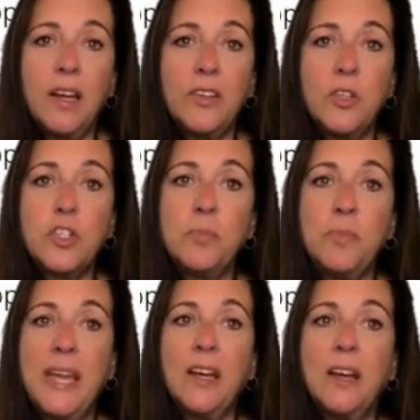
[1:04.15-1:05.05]
you should
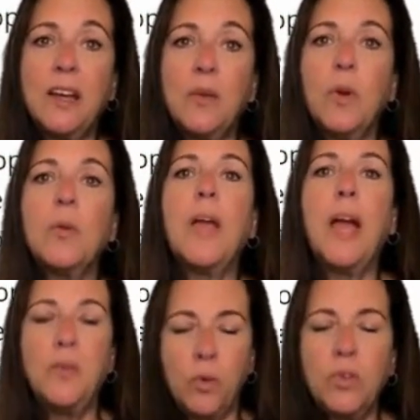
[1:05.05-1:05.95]
make
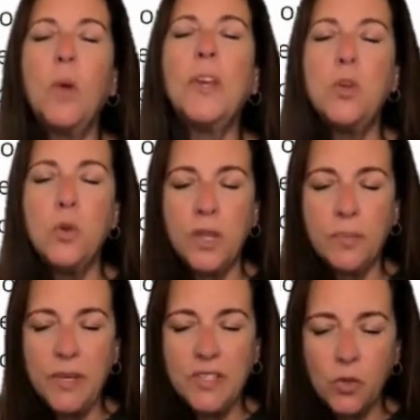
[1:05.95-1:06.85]
and knowing who
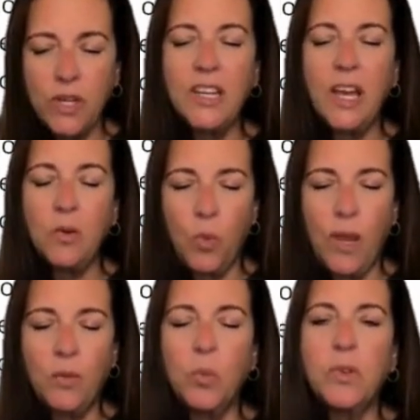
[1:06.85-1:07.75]
can be screened and
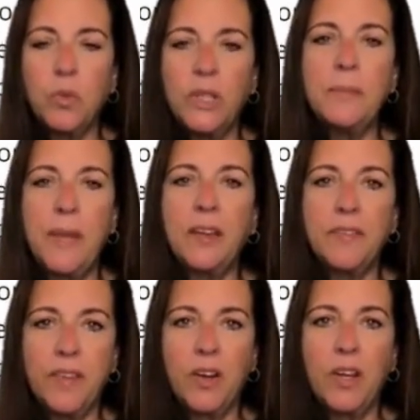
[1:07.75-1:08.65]
when would really make a
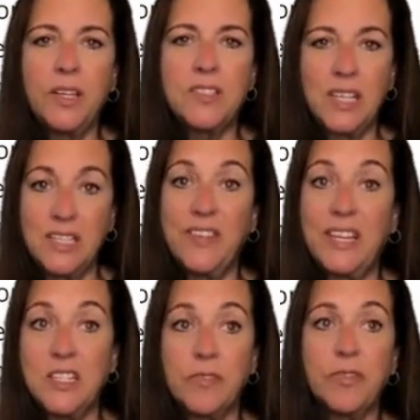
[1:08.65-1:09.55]
very
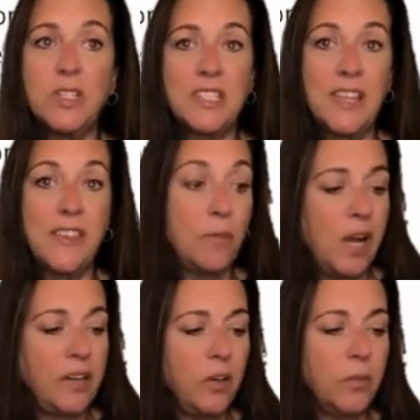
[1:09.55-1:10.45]
significant difference in
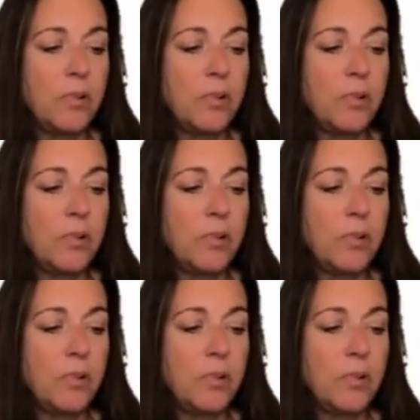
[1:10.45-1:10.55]
the